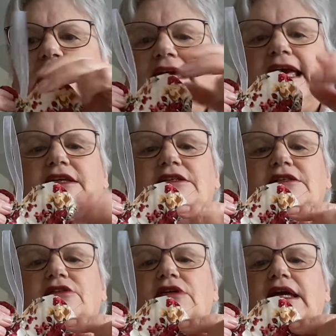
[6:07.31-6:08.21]
I get
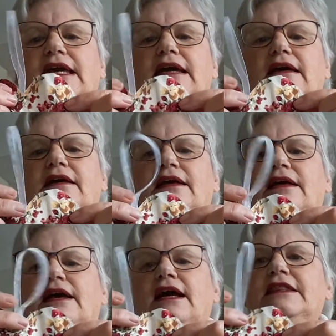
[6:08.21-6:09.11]
to here,
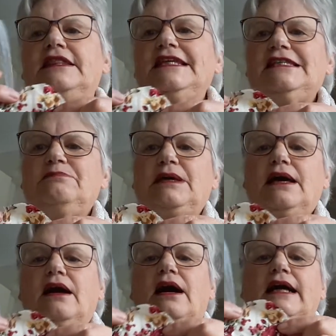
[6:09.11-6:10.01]
and this bit
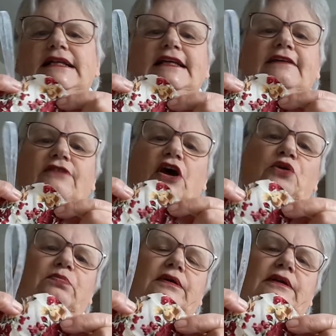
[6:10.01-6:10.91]
I leave
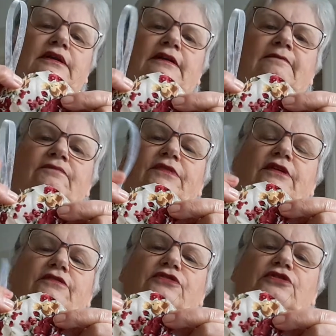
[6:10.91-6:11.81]
open
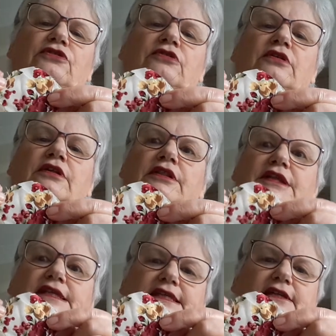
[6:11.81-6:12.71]
for
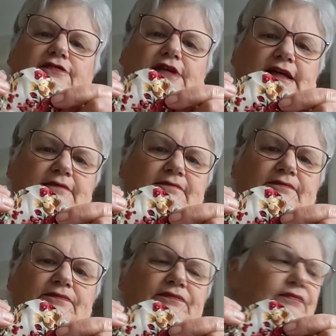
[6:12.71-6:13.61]
the stuffing.
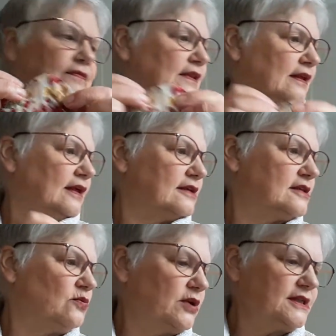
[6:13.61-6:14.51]

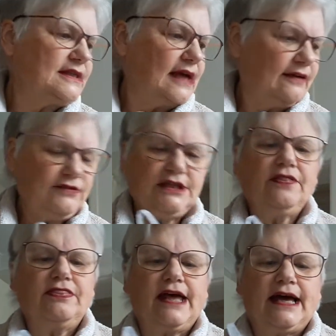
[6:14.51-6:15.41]
So once I've
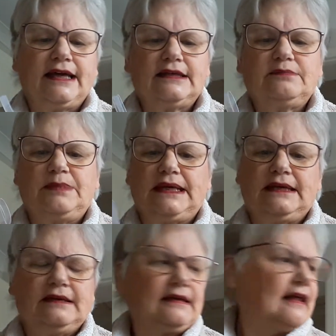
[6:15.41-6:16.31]
done that bit,